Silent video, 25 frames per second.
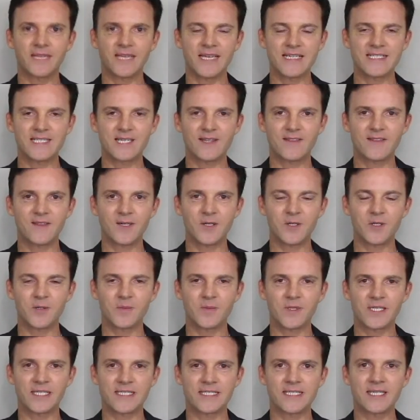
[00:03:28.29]
As a
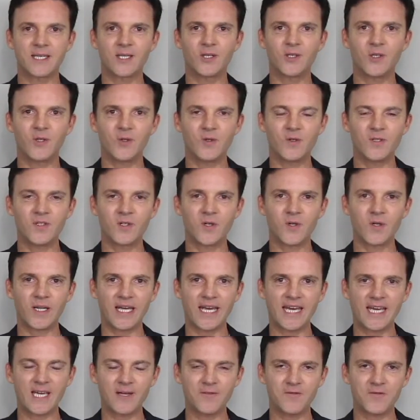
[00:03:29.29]
therapist, you don't
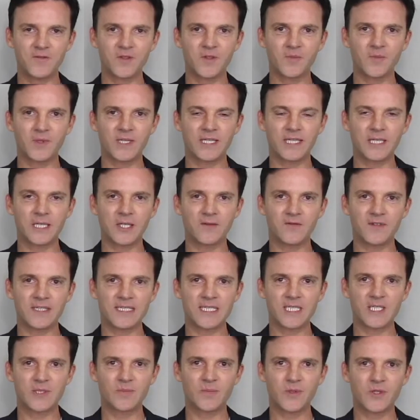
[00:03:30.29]
have to believe
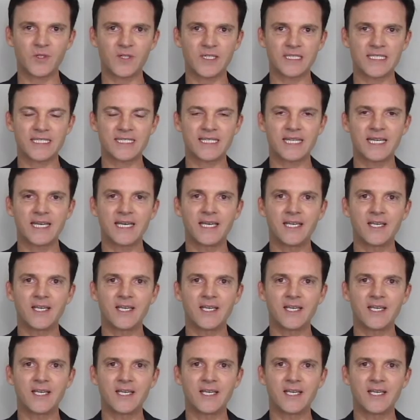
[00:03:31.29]
in spirits,